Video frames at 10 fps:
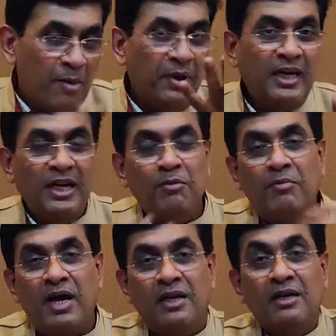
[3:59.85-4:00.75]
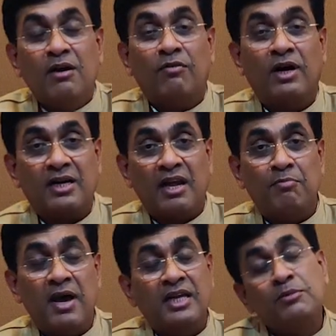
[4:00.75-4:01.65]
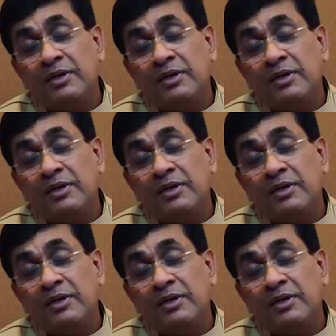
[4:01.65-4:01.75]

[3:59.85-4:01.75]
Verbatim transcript: maintain my work-life balance.